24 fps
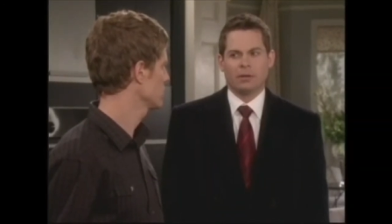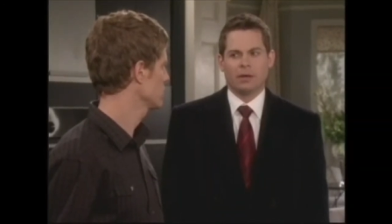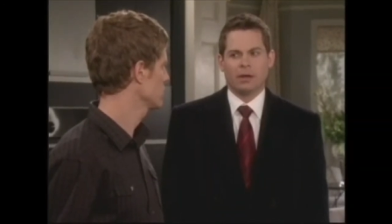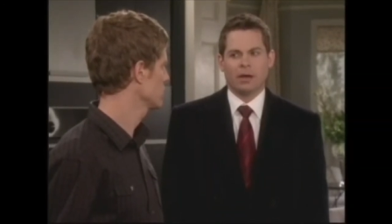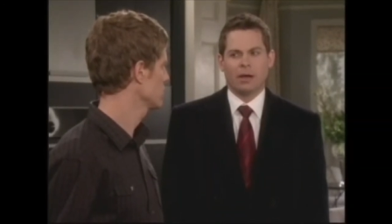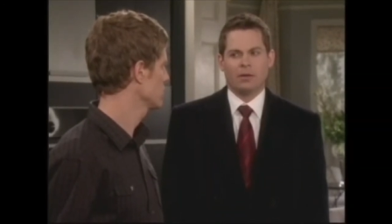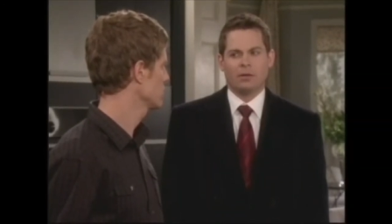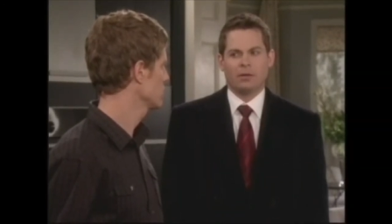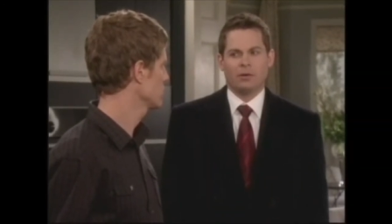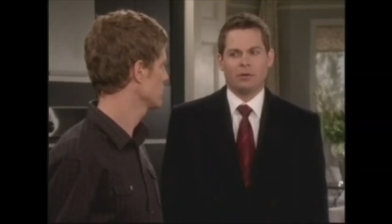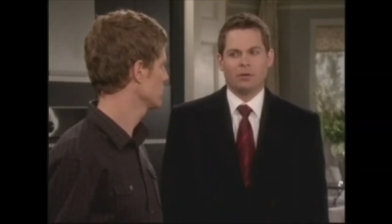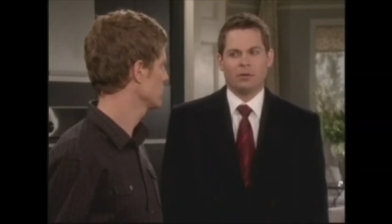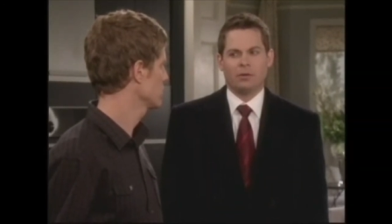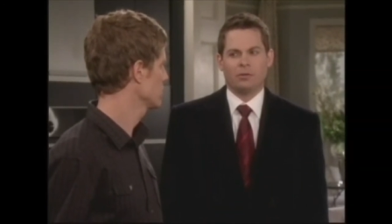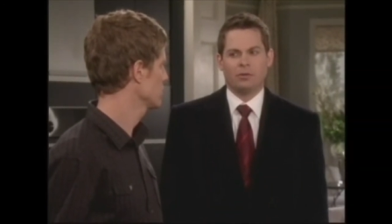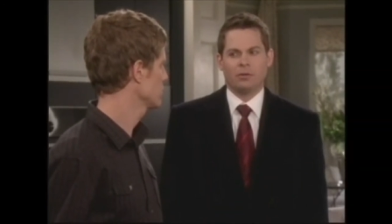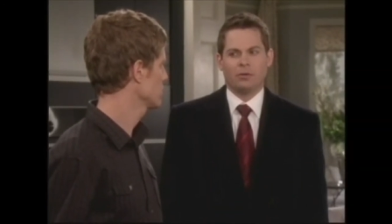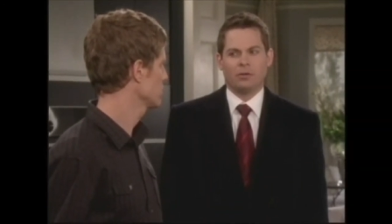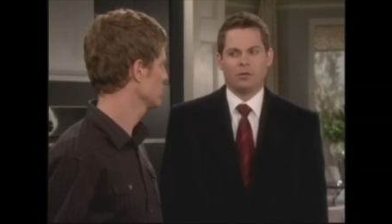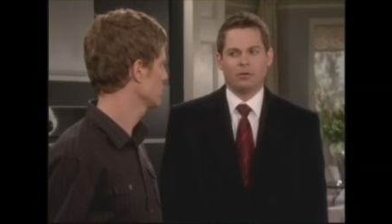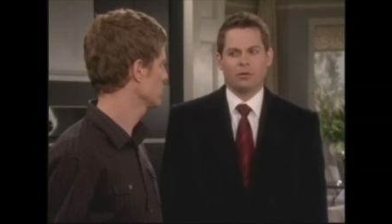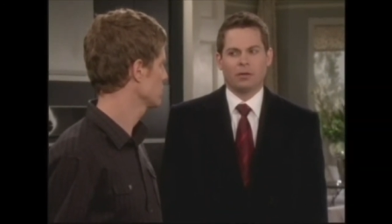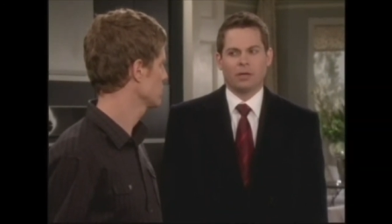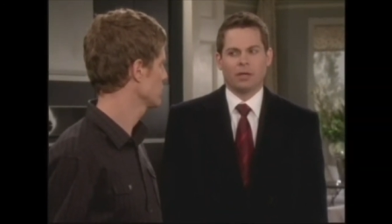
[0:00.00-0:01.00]
I know you
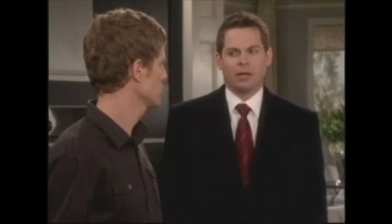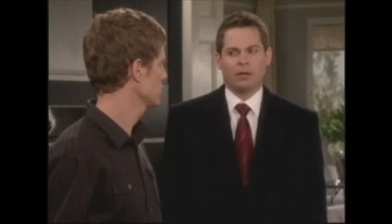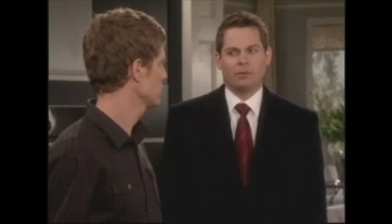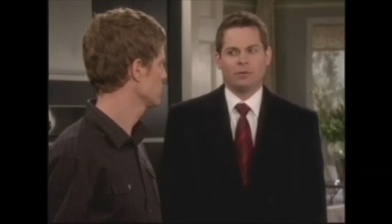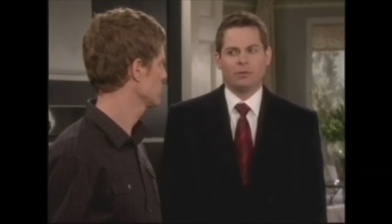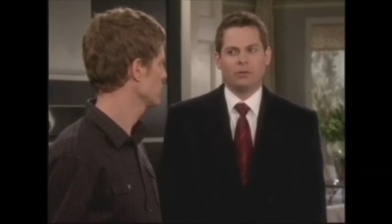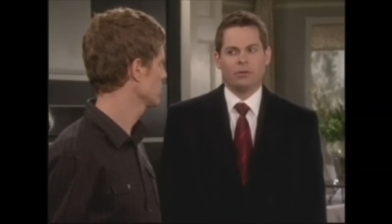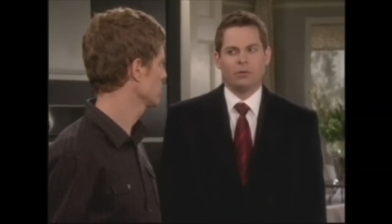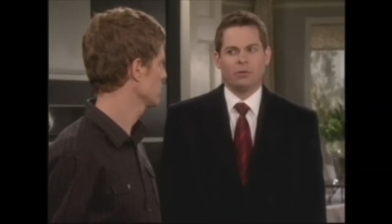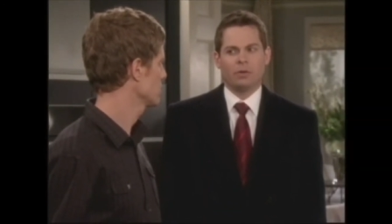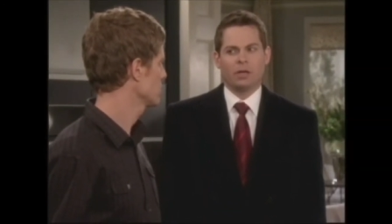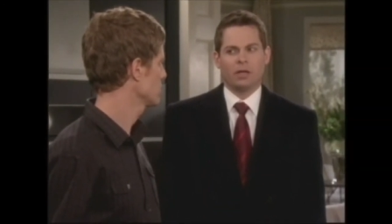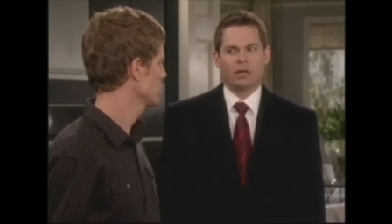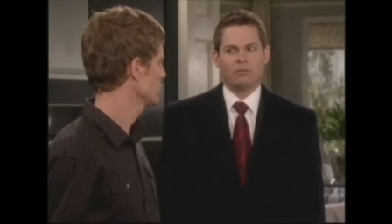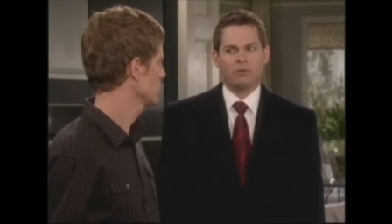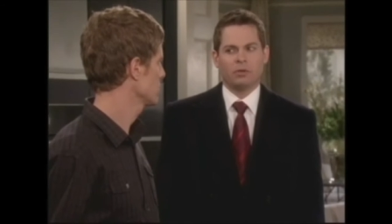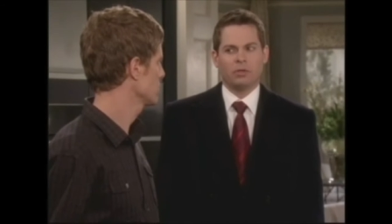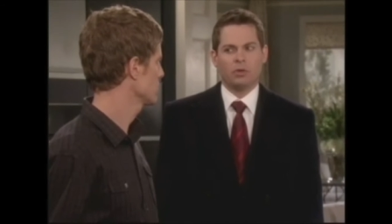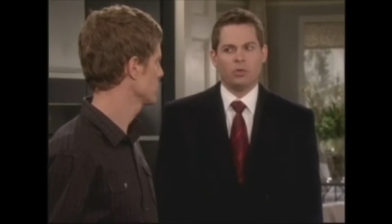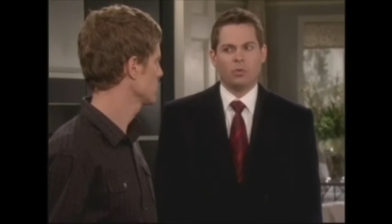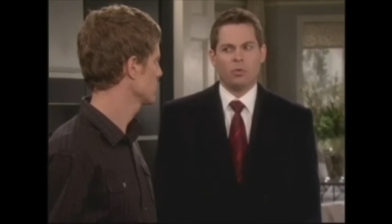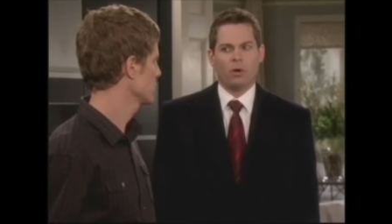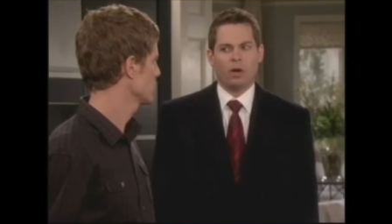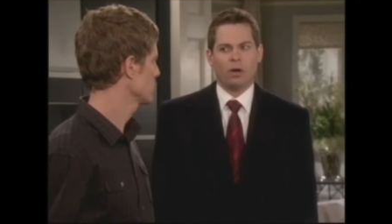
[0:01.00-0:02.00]
think you're allowed to do whatever
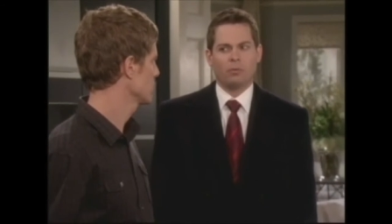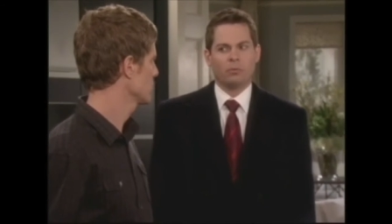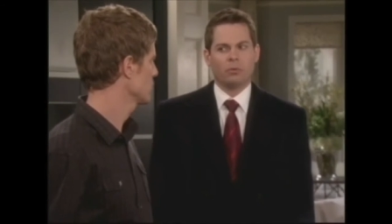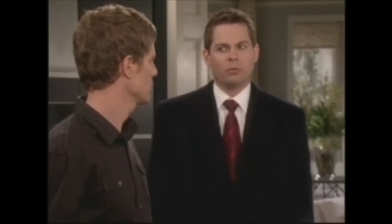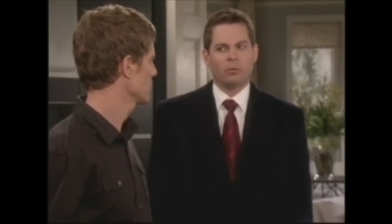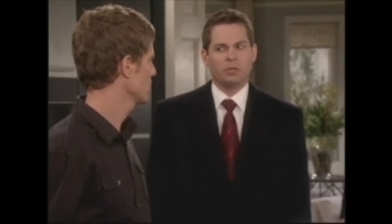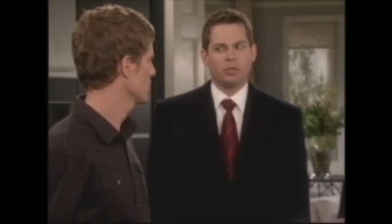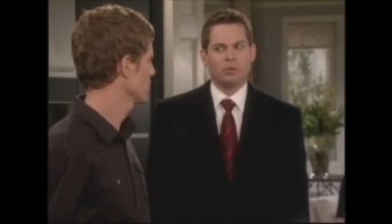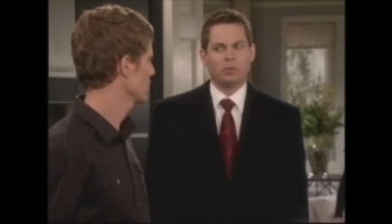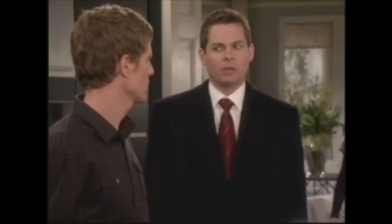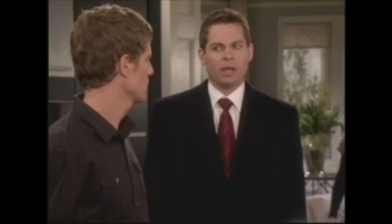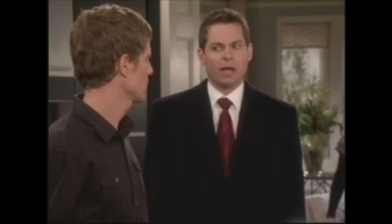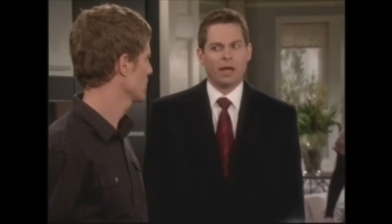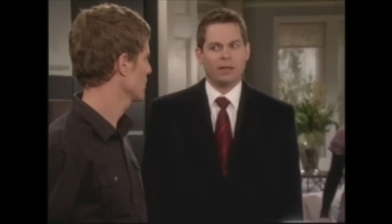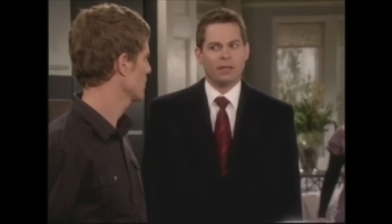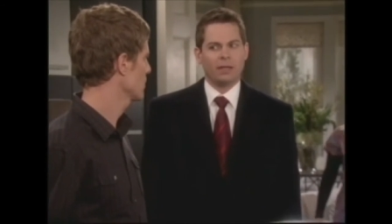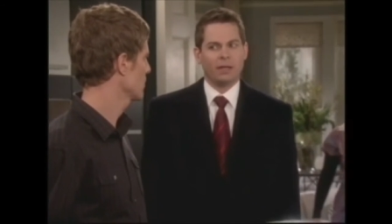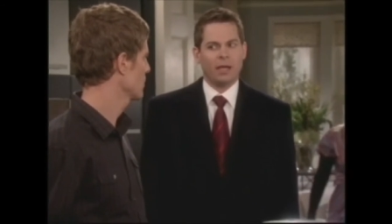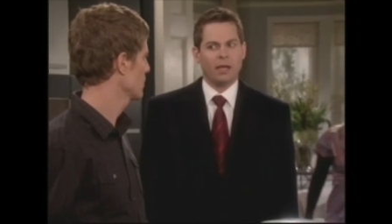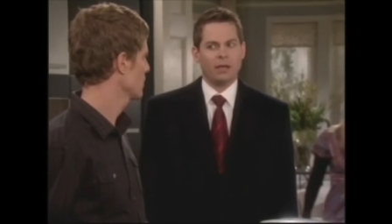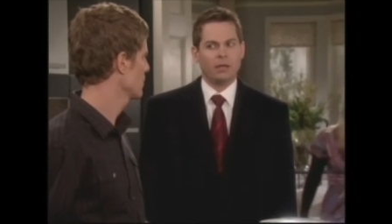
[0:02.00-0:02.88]
you want, but when you lie to Katie,